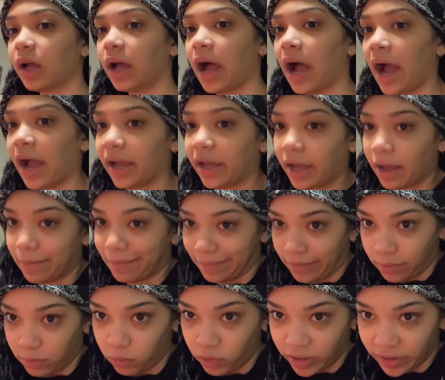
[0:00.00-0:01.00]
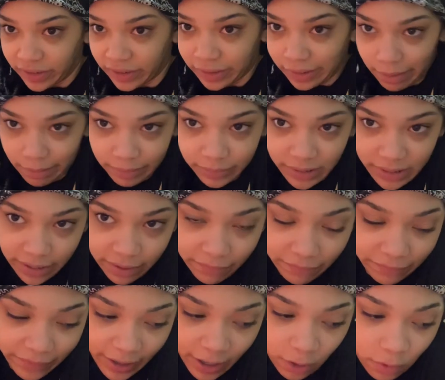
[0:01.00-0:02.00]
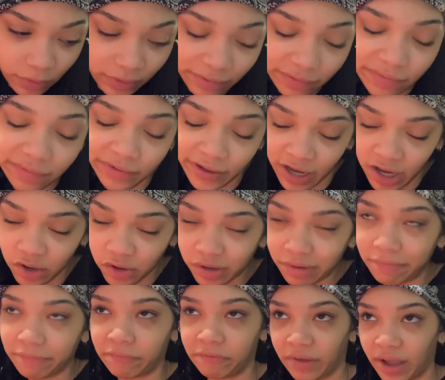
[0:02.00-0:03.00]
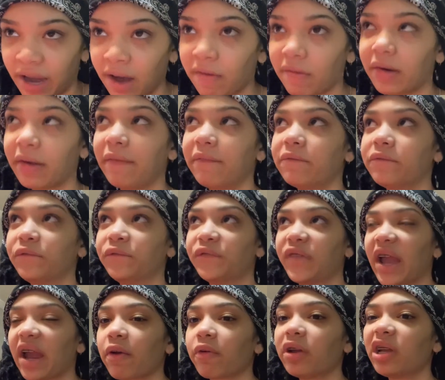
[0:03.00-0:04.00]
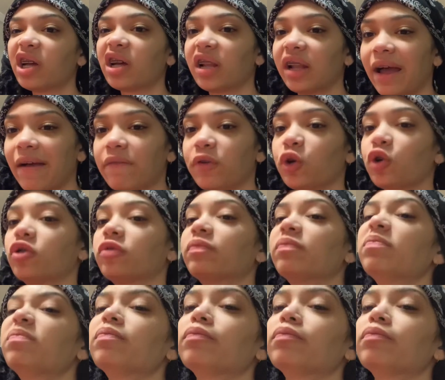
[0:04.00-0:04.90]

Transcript: I came up with something very, very, very, very clever.